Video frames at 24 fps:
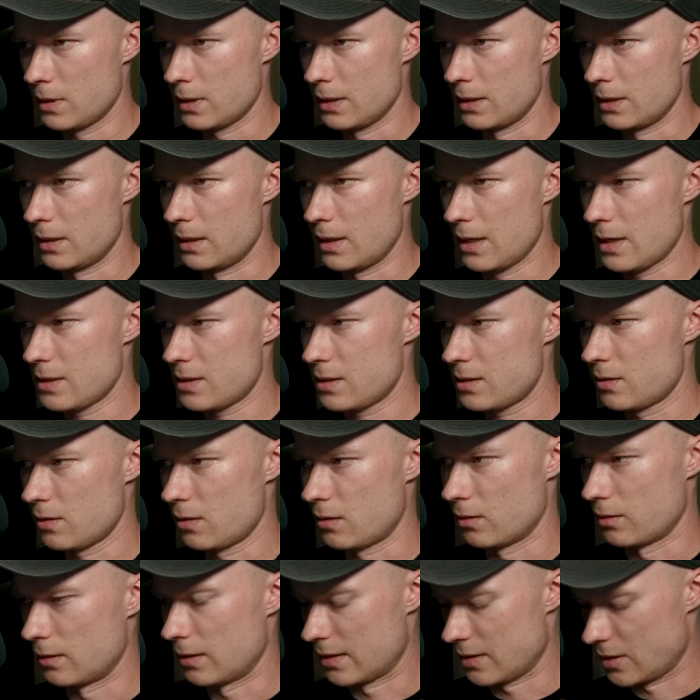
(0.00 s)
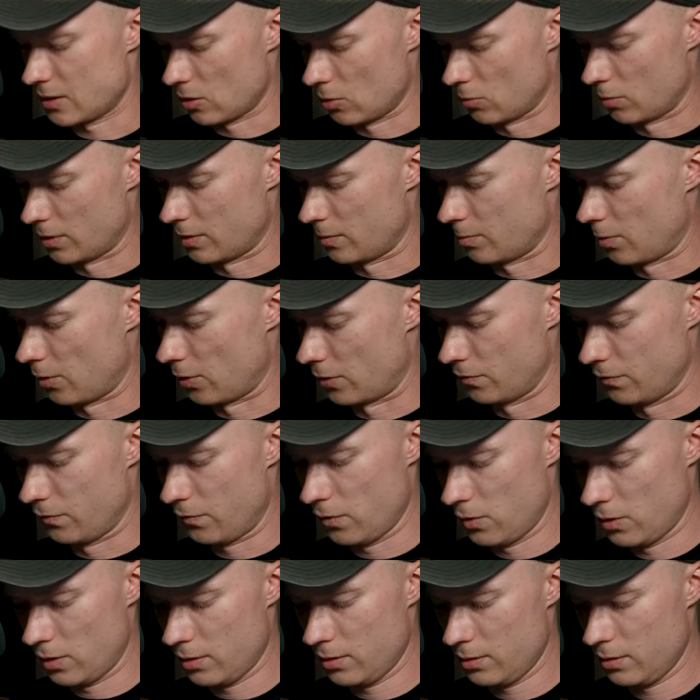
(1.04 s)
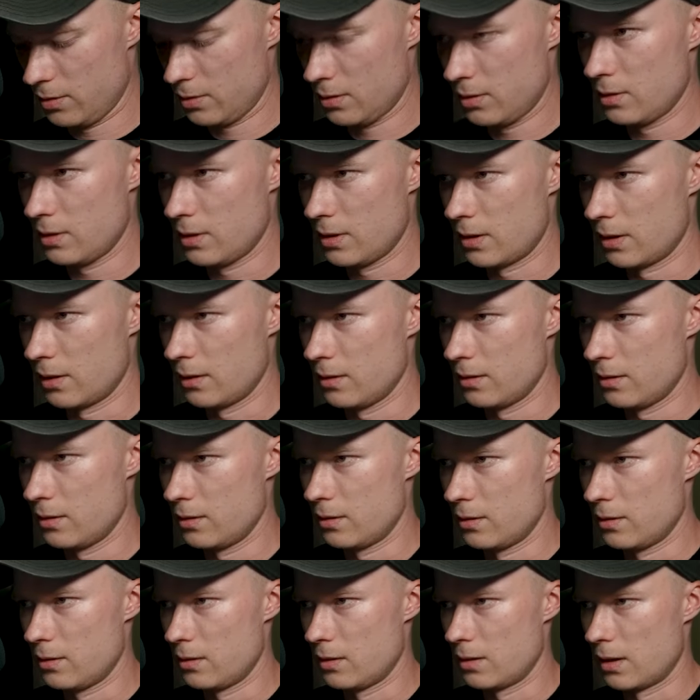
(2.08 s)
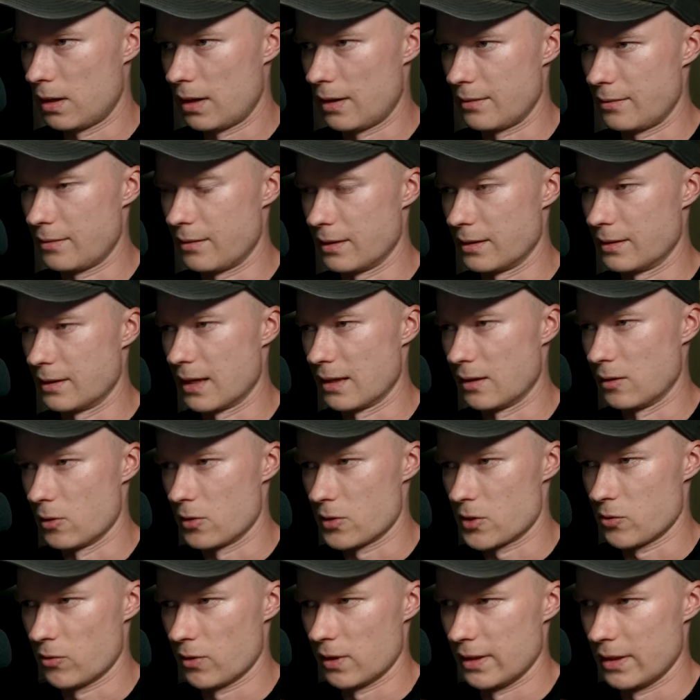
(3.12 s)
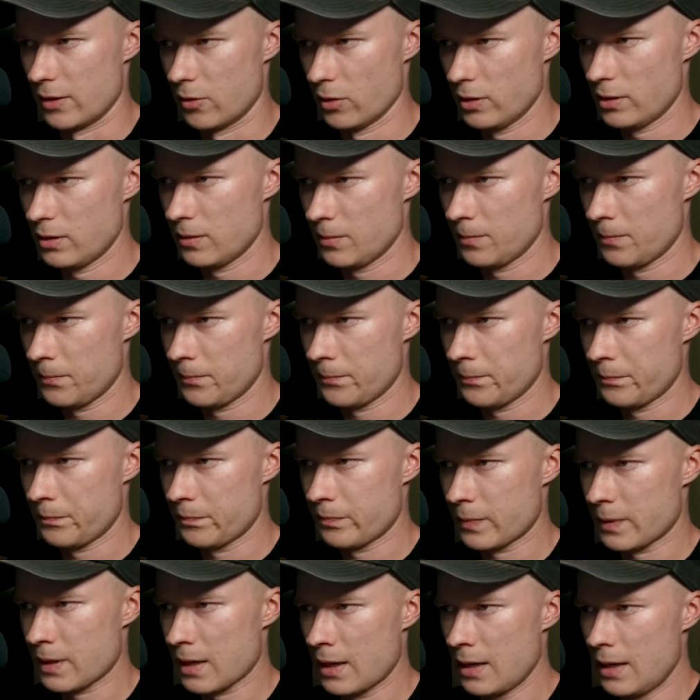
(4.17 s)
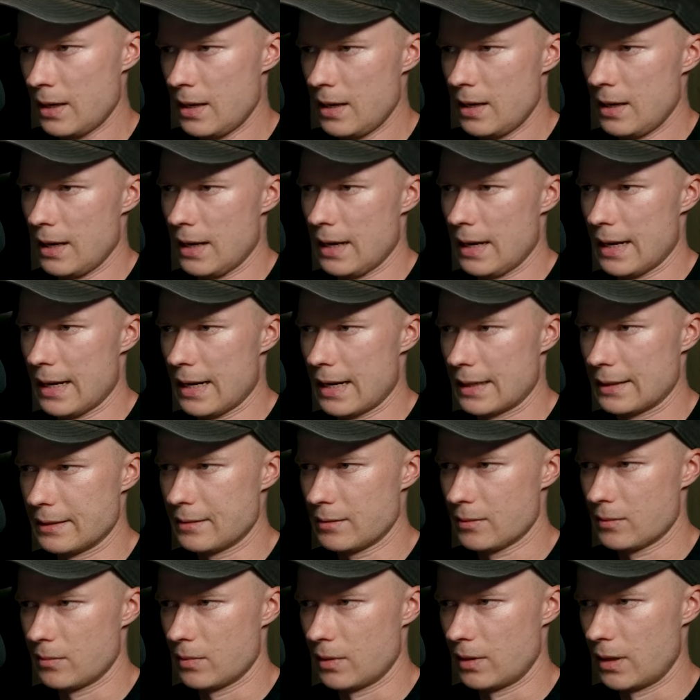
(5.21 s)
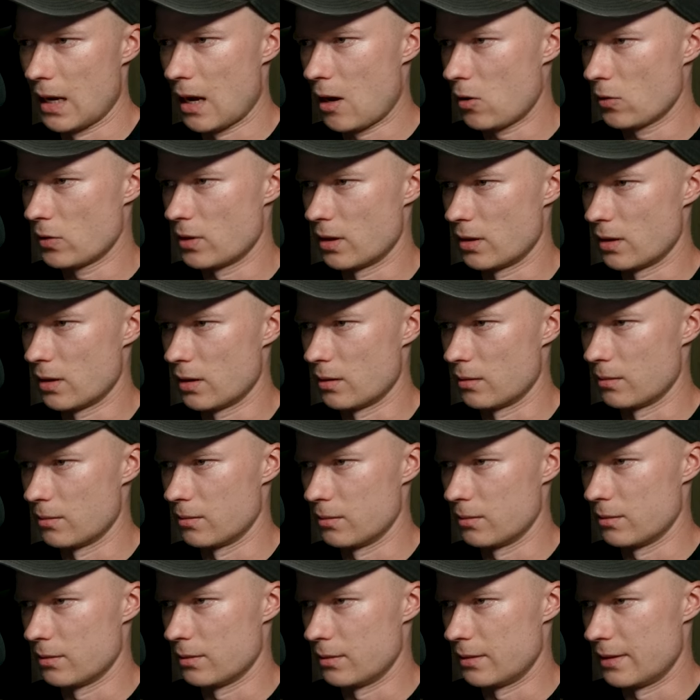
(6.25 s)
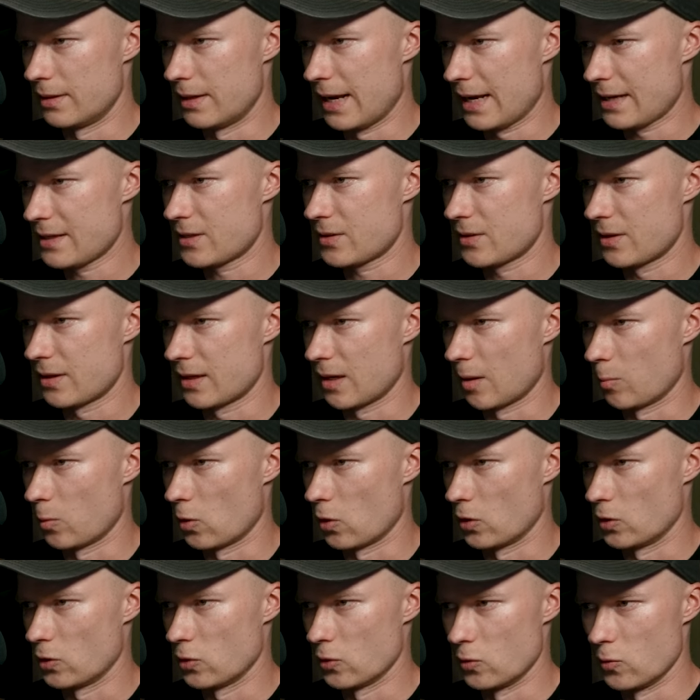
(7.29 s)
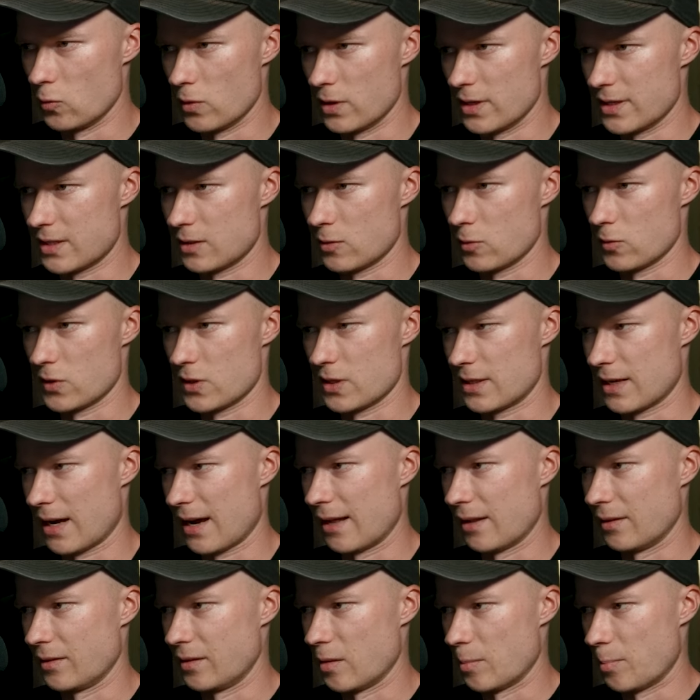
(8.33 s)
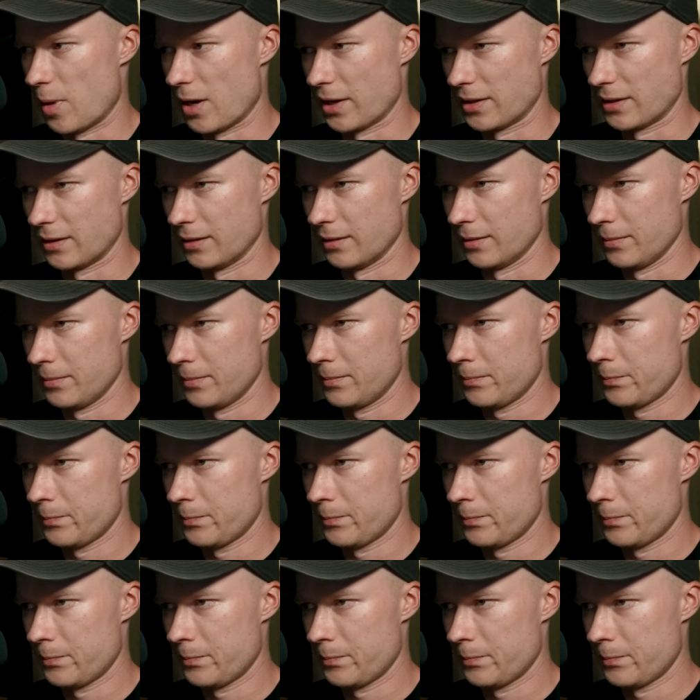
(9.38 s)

Yes, so let's go with 0.4. I think that looks really good. And now the next thing I'm going to do is to style the button.